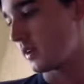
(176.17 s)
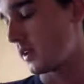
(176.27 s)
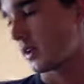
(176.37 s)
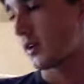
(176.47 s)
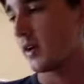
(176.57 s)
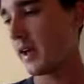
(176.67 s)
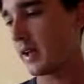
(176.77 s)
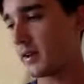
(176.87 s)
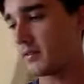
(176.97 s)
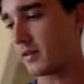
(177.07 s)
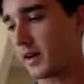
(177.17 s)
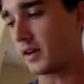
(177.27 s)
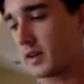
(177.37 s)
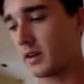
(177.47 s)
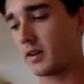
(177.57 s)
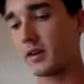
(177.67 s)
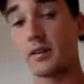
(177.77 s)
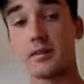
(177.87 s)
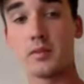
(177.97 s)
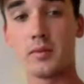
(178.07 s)
go ahead and find a
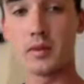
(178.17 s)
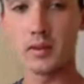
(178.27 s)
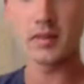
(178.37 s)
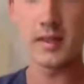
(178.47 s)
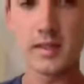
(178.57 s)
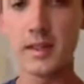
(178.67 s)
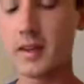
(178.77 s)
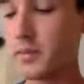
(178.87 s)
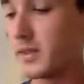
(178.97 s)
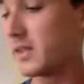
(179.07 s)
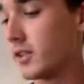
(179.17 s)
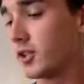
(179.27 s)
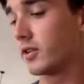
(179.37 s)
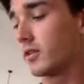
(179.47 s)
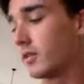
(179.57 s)
comfortable seated position.